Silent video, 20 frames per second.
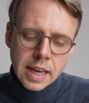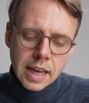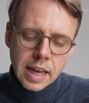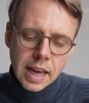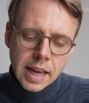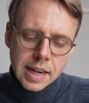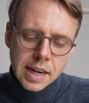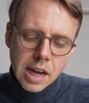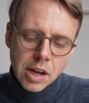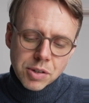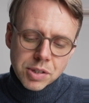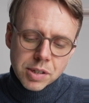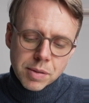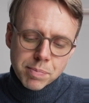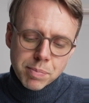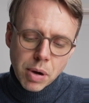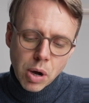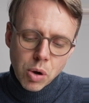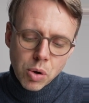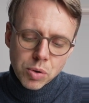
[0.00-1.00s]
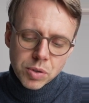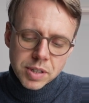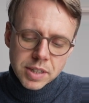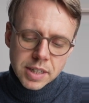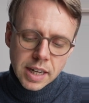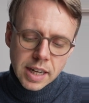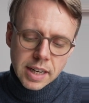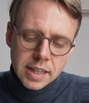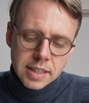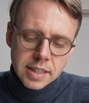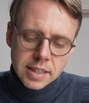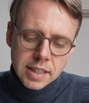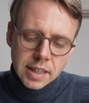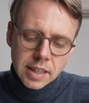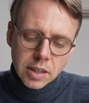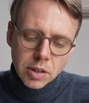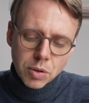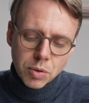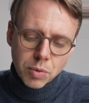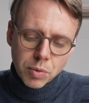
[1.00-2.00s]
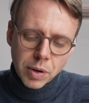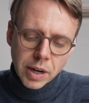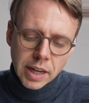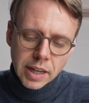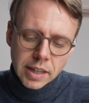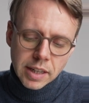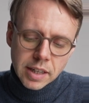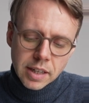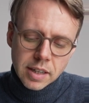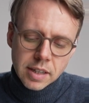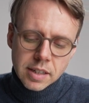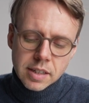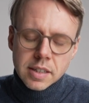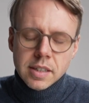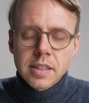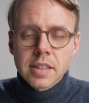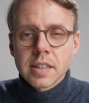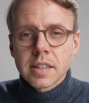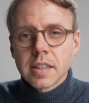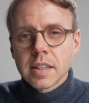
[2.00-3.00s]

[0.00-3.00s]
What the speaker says: And now suppose that the gradient